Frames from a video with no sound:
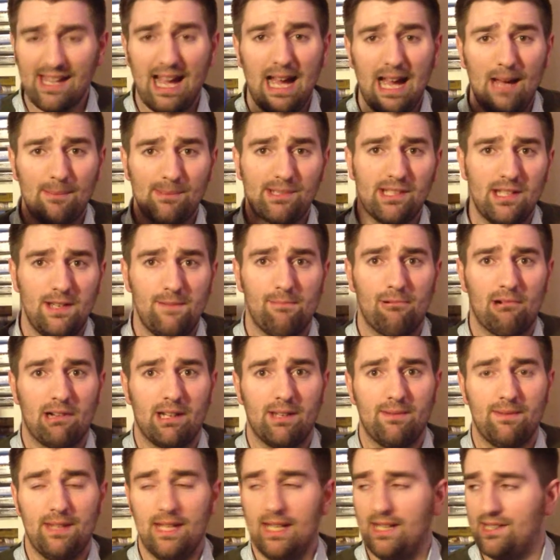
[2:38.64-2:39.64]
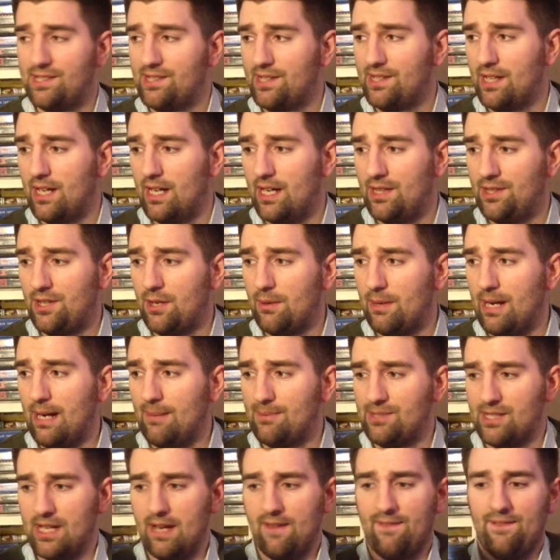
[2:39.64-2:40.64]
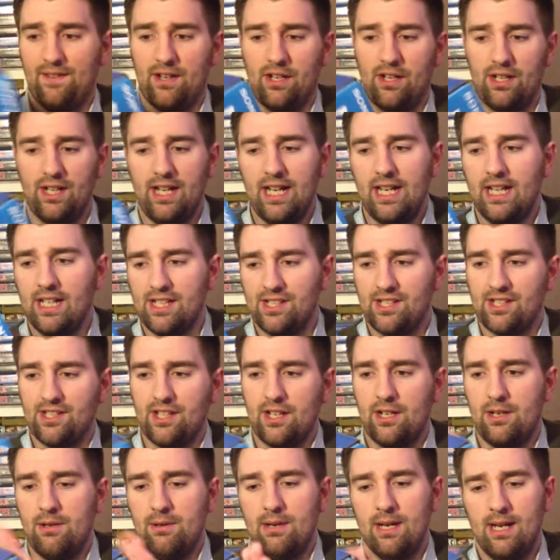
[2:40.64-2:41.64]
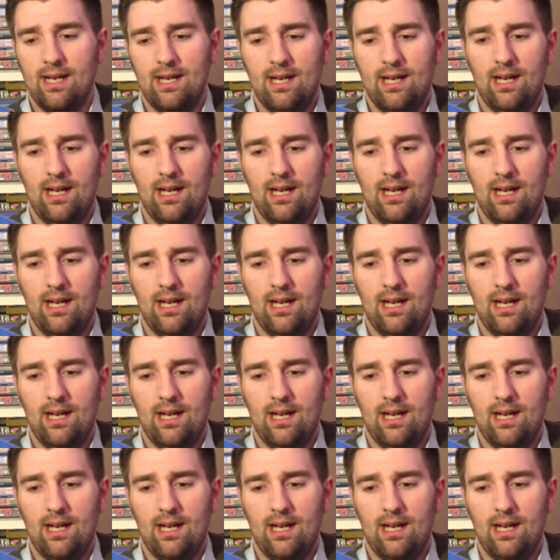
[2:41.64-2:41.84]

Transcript: absolutely brilliant. It's doing absolutely everything I need it to do.